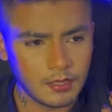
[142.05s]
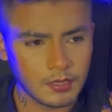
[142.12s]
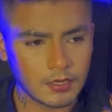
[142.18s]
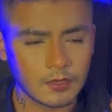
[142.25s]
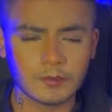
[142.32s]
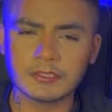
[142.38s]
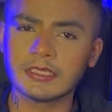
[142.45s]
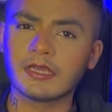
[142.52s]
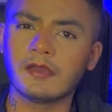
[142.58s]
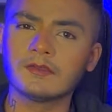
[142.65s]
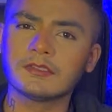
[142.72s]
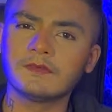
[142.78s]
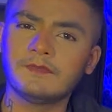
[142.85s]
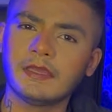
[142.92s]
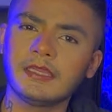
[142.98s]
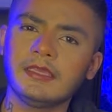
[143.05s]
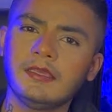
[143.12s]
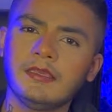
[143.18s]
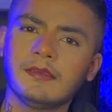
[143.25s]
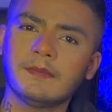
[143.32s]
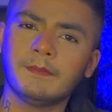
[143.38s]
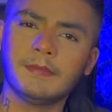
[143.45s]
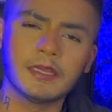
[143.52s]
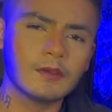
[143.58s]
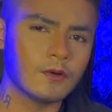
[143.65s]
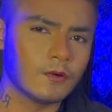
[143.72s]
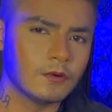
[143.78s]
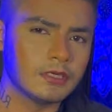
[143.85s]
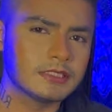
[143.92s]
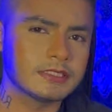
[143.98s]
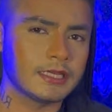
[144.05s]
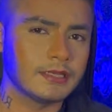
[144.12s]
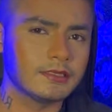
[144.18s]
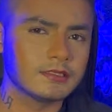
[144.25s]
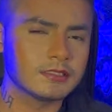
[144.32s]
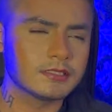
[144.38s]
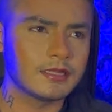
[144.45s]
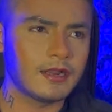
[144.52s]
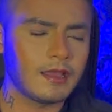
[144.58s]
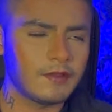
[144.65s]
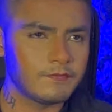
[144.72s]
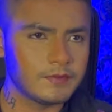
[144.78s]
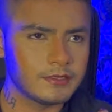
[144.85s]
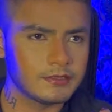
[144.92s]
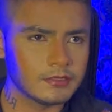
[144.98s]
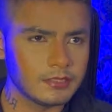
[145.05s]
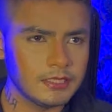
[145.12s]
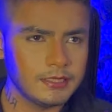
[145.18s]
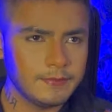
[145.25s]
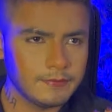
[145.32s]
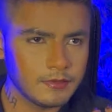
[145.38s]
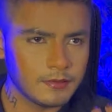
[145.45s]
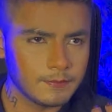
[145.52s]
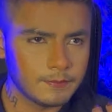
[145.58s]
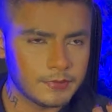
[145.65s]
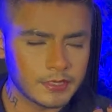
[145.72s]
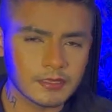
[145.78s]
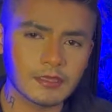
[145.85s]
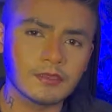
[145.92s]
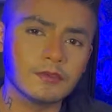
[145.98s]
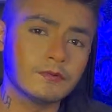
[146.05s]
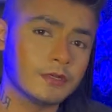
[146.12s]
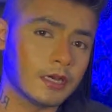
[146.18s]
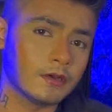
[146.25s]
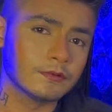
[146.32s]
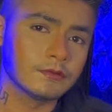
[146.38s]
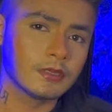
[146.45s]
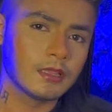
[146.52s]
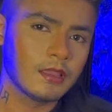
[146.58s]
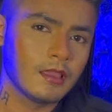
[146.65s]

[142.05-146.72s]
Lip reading: closing out some very big old cycles that have been really bringing you down.